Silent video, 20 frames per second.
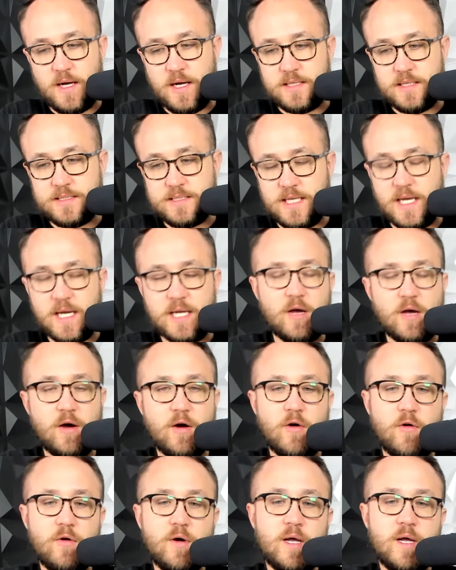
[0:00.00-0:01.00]

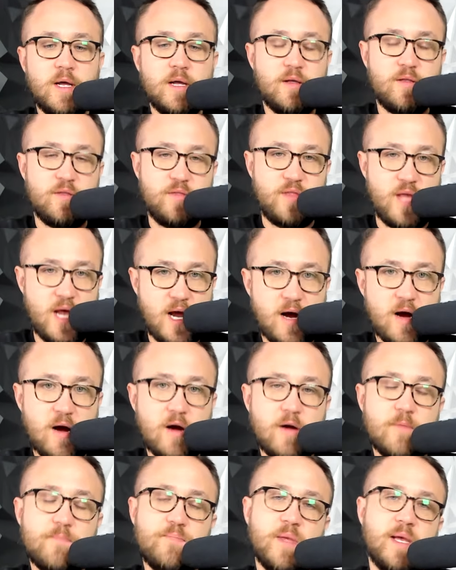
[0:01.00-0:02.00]
Diego
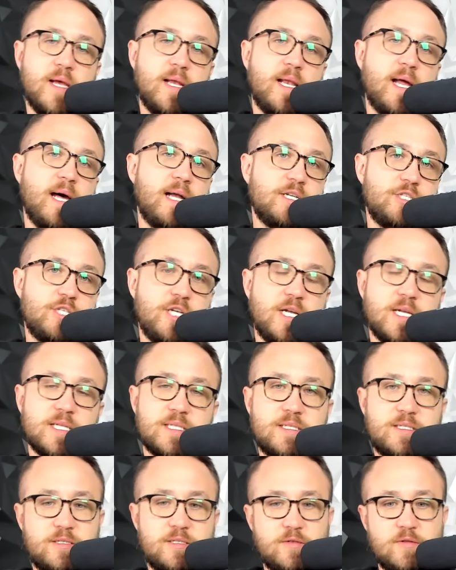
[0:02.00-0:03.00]
there and had a
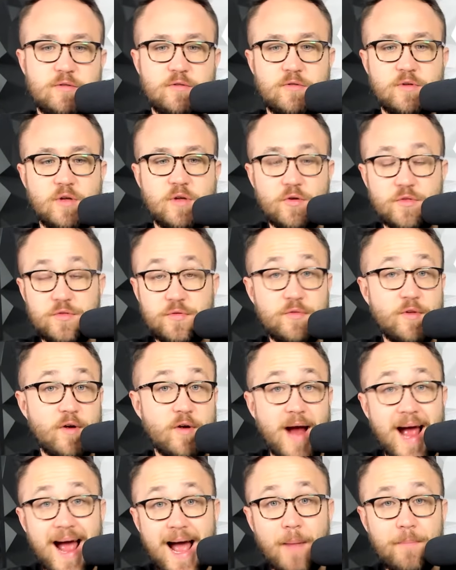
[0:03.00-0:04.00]
chance to go through
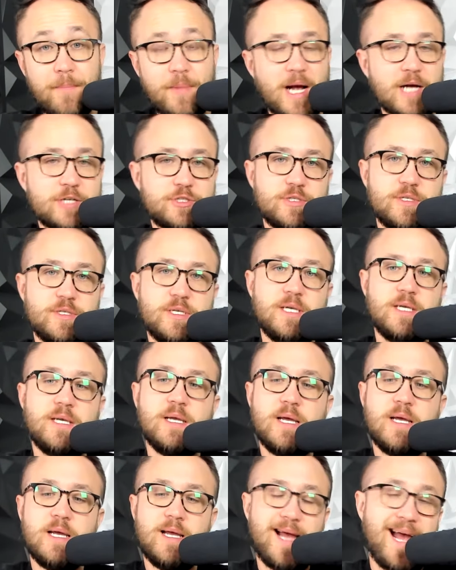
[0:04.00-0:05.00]
their app actually
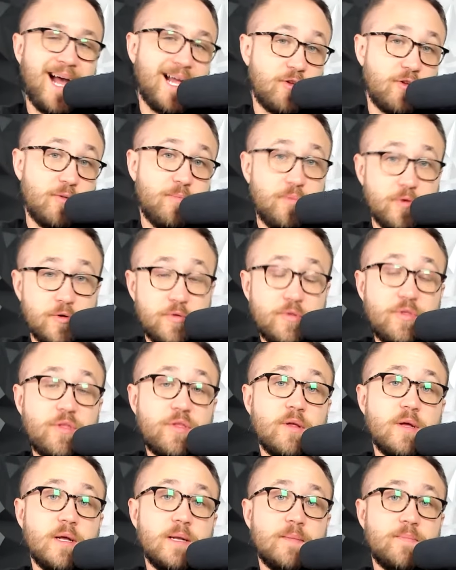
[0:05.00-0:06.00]
at their
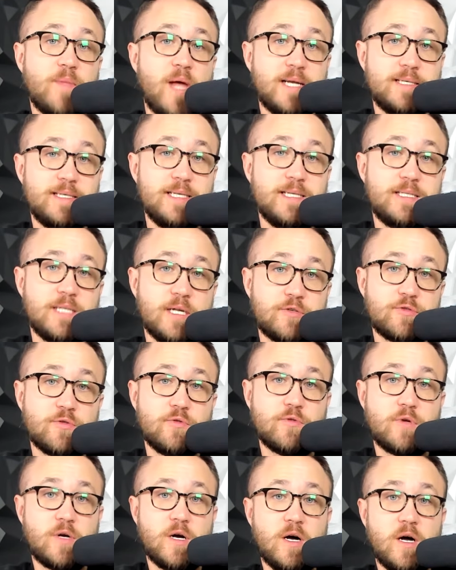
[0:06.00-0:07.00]
booth at
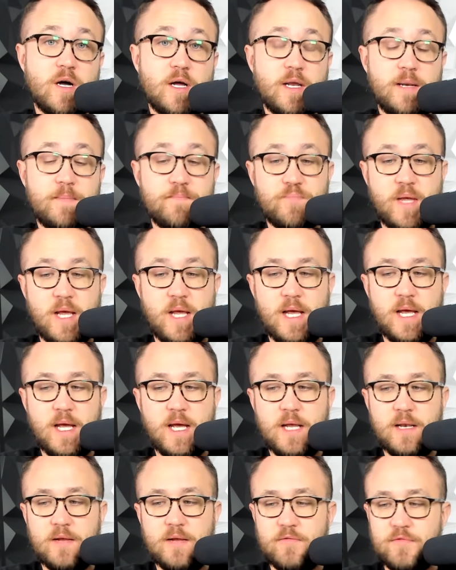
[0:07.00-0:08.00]
DecentralCon.
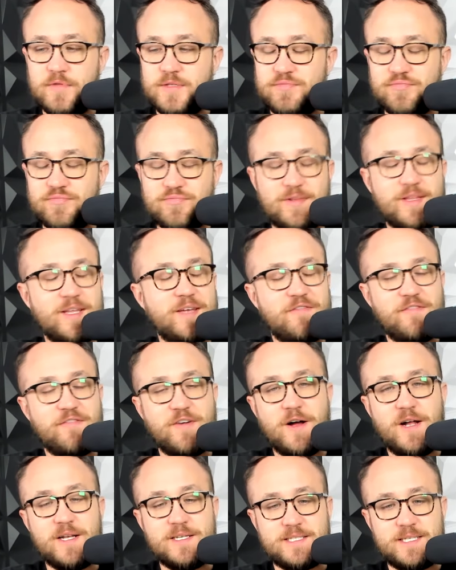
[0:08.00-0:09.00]
And it was really
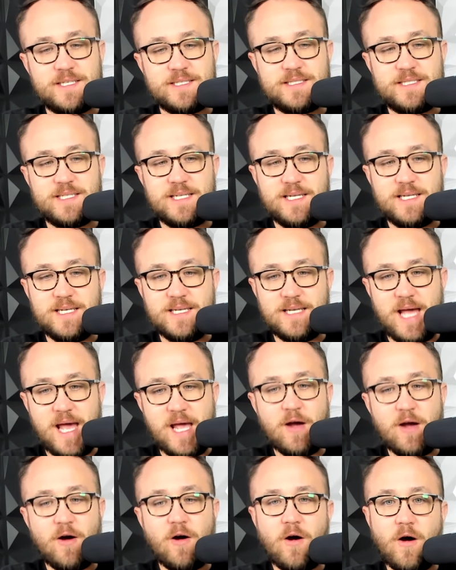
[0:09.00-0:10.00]
fun to
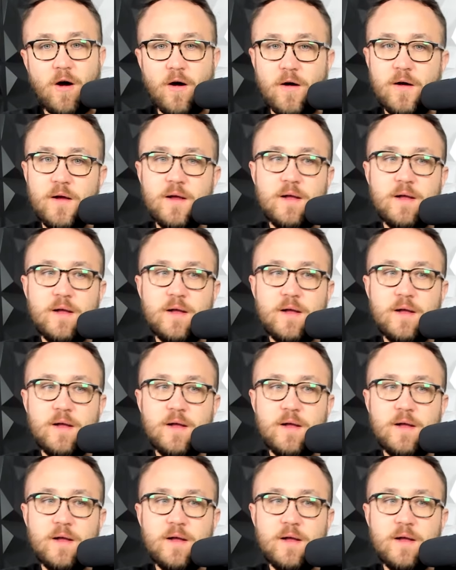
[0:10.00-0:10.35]
see AR